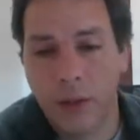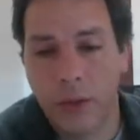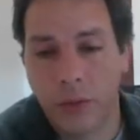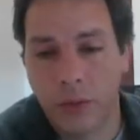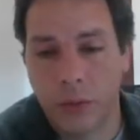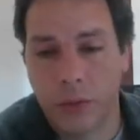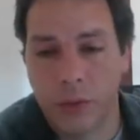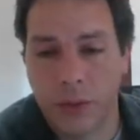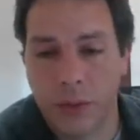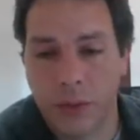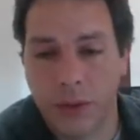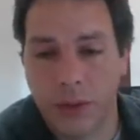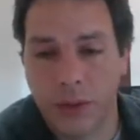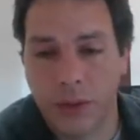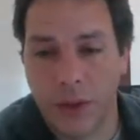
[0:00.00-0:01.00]
What's the
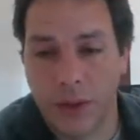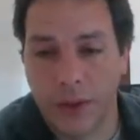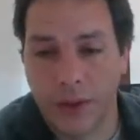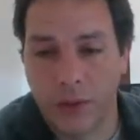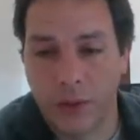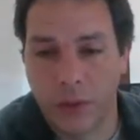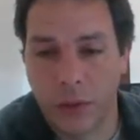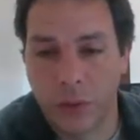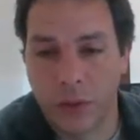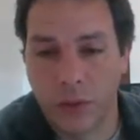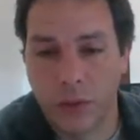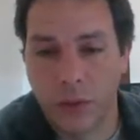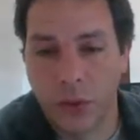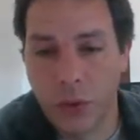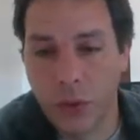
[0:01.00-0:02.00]
probability that x
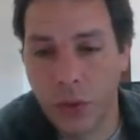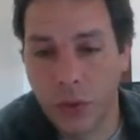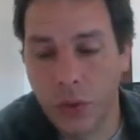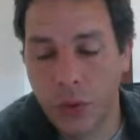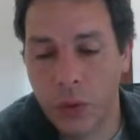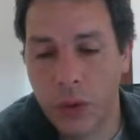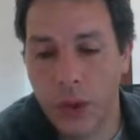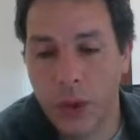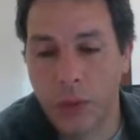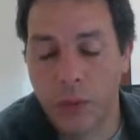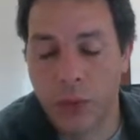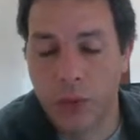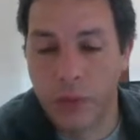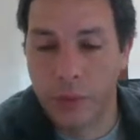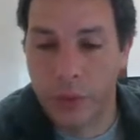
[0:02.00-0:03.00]
equals 2?
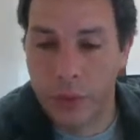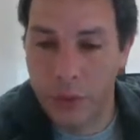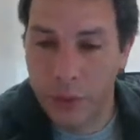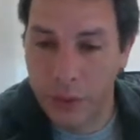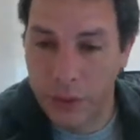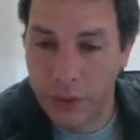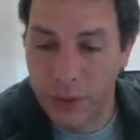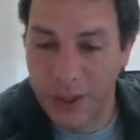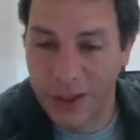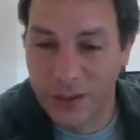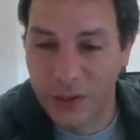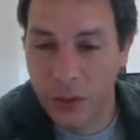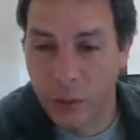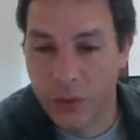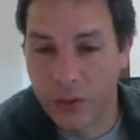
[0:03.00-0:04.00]
What's the probability that
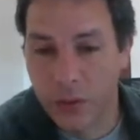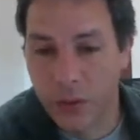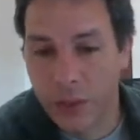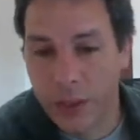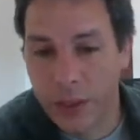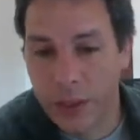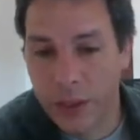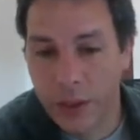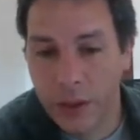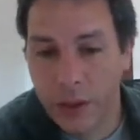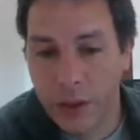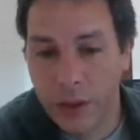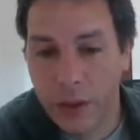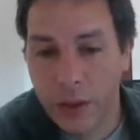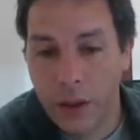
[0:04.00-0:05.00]
x equals 3?
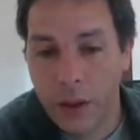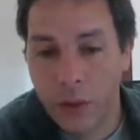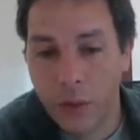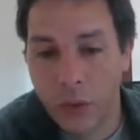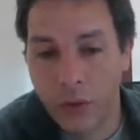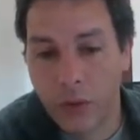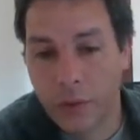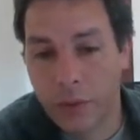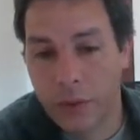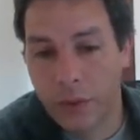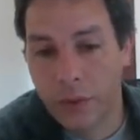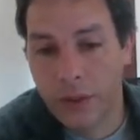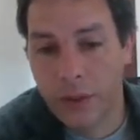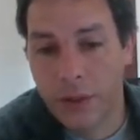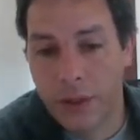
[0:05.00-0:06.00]
What's the
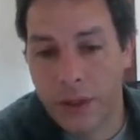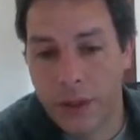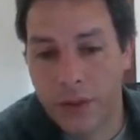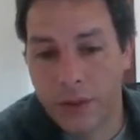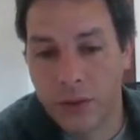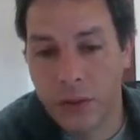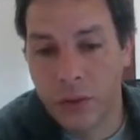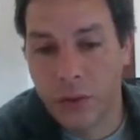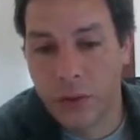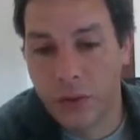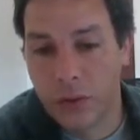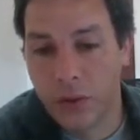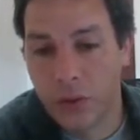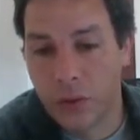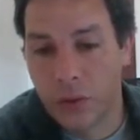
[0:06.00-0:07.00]
probability that x equals
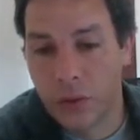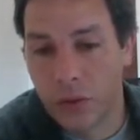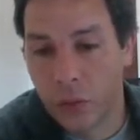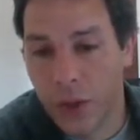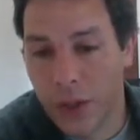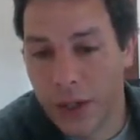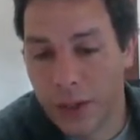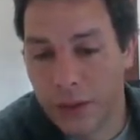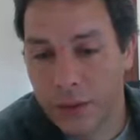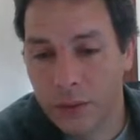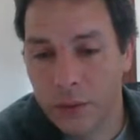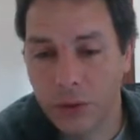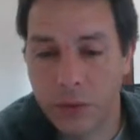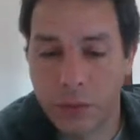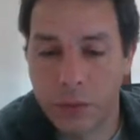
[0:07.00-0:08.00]
0 or 1?
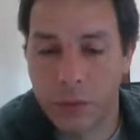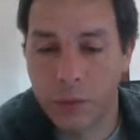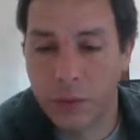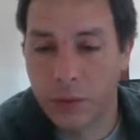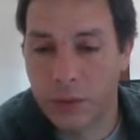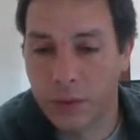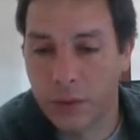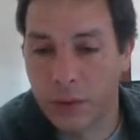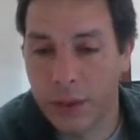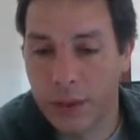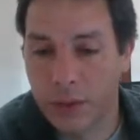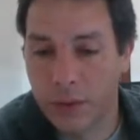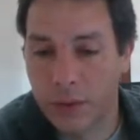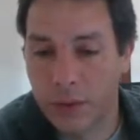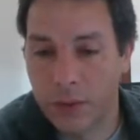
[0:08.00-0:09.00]
What's the probability that
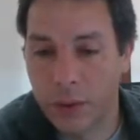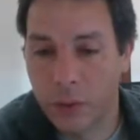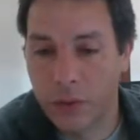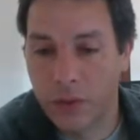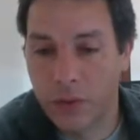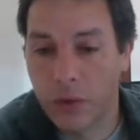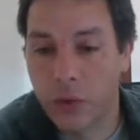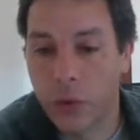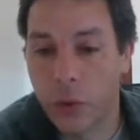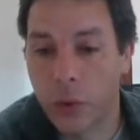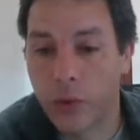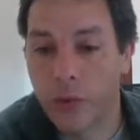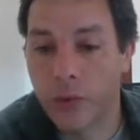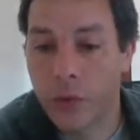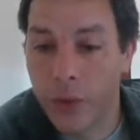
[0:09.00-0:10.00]
x equals 0
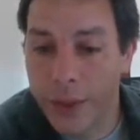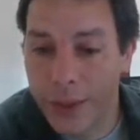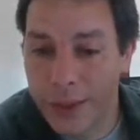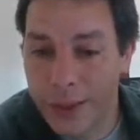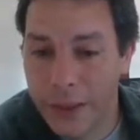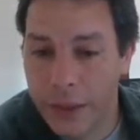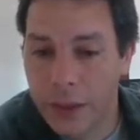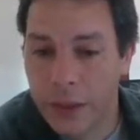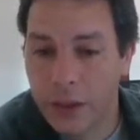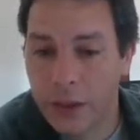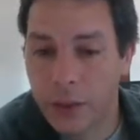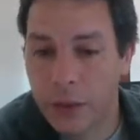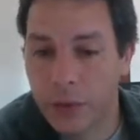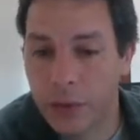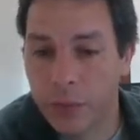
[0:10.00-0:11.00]
or 3?
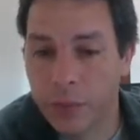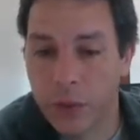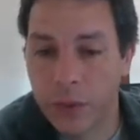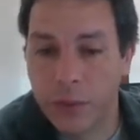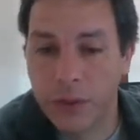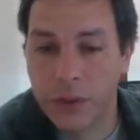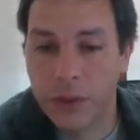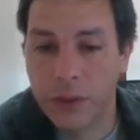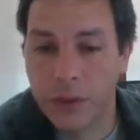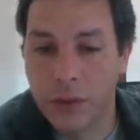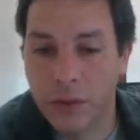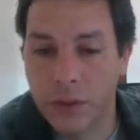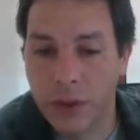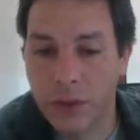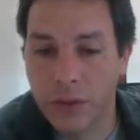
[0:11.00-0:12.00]
What's the probability
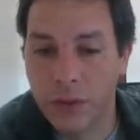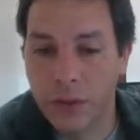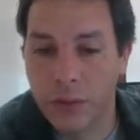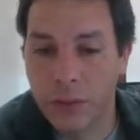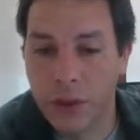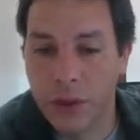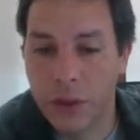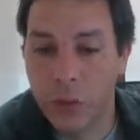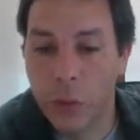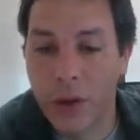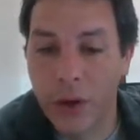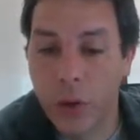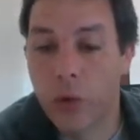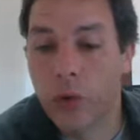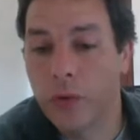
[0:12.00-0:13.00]
of x being
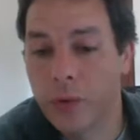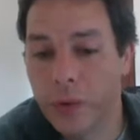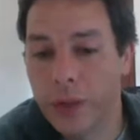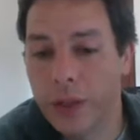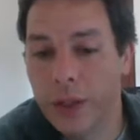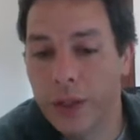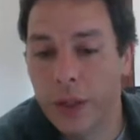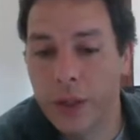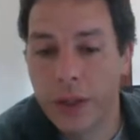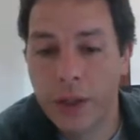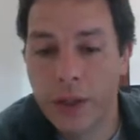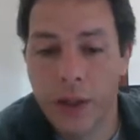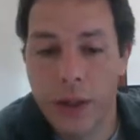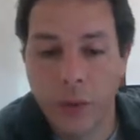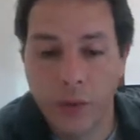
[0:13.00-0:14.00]
1 or 3?
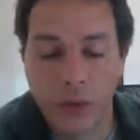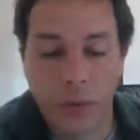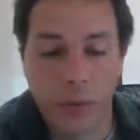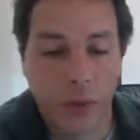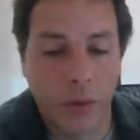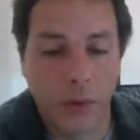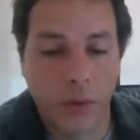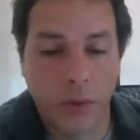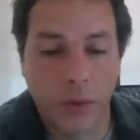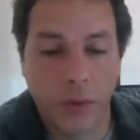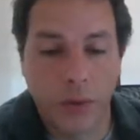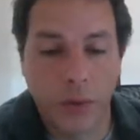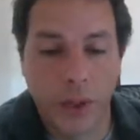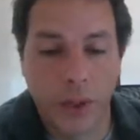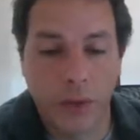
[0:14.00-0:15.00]
And what's the probability
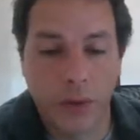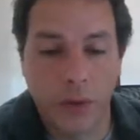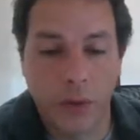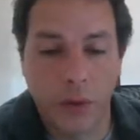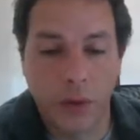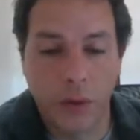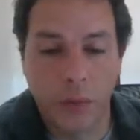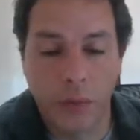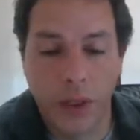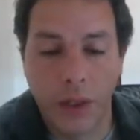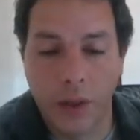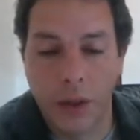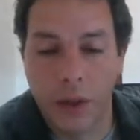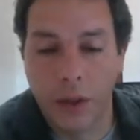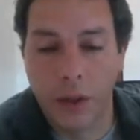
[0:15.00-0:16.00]
of x
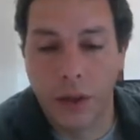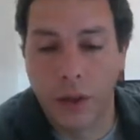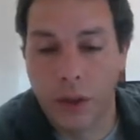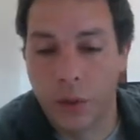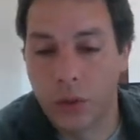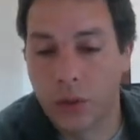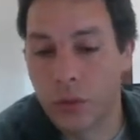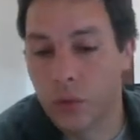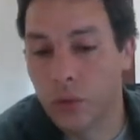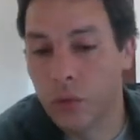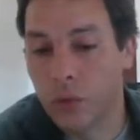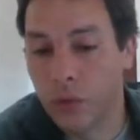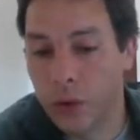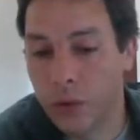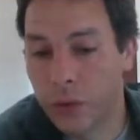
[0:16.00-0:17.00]
being equal to
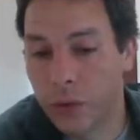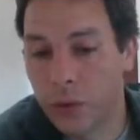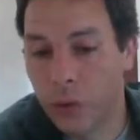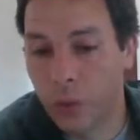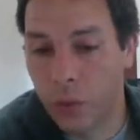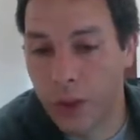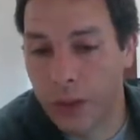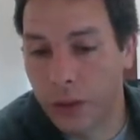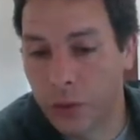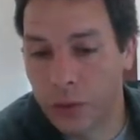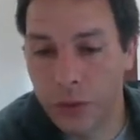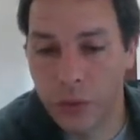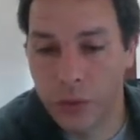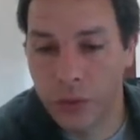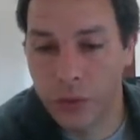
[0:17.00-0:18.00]
0 or 1 or
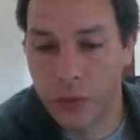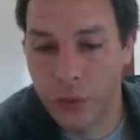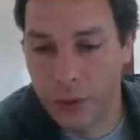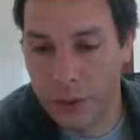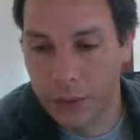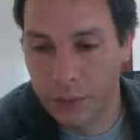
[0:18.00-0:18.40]
2 or 3?